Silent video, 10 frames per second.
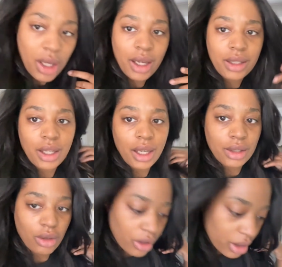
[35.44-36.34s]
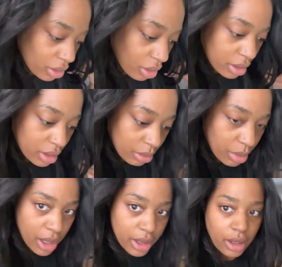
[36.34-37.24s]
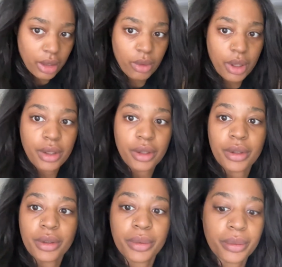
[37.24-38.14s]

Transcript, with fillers: As it Isaiah has all his art supplies like right here.